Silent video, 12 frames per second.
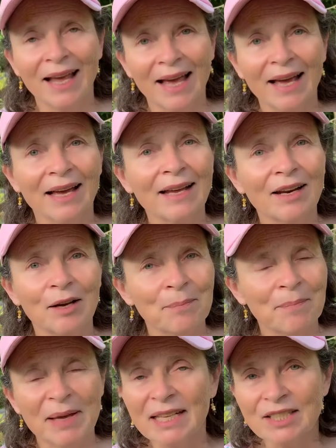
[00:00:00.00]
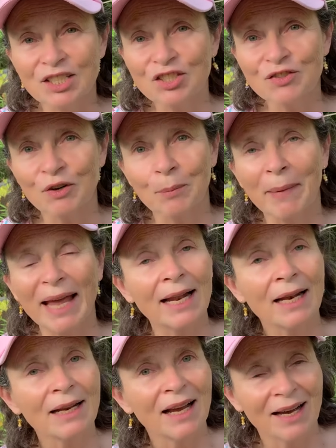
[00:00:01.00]
had a message for
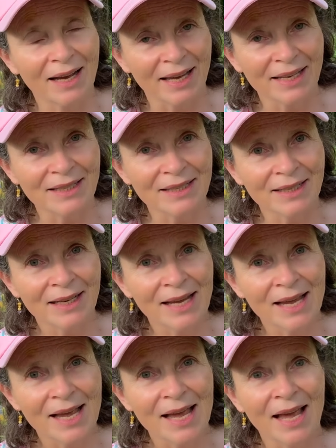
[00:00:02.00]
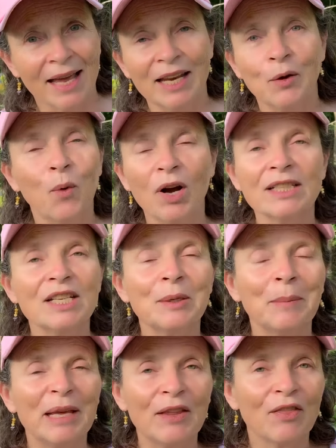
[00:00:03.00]
mankind, and he wanted
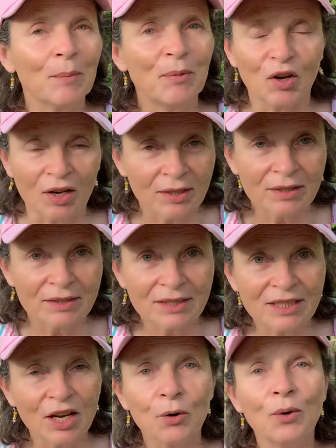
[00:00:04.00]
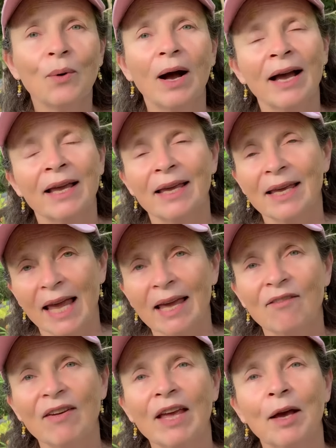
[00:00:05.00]
to be in the book. So I
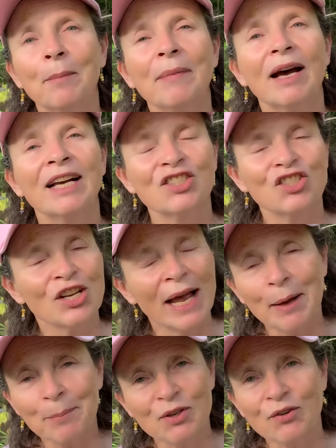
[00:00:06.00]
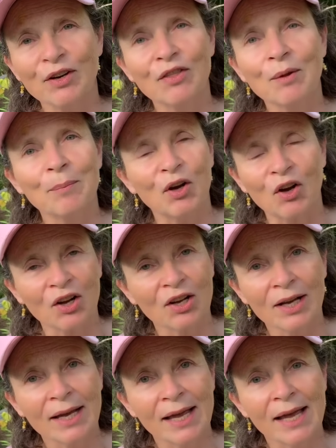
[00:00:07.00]
gave him a chapter in the book.
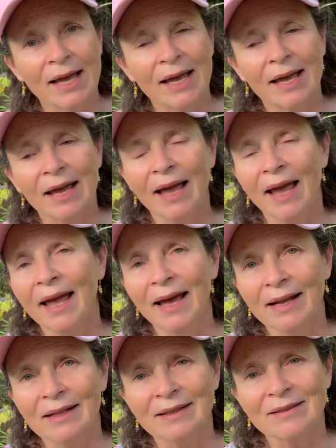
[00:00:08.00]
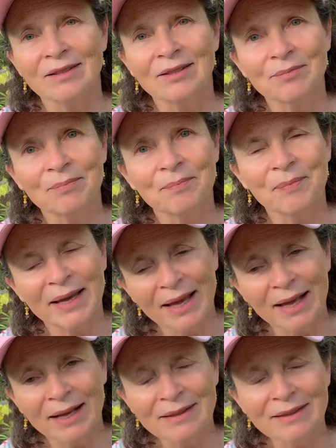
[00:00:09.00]
And
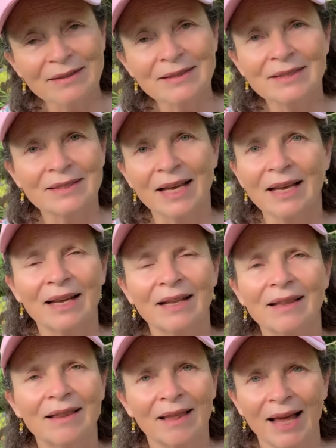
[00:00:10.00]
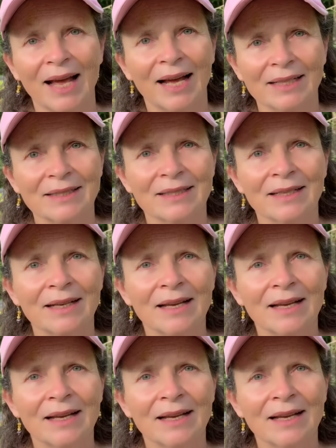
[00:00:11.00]
Pan said that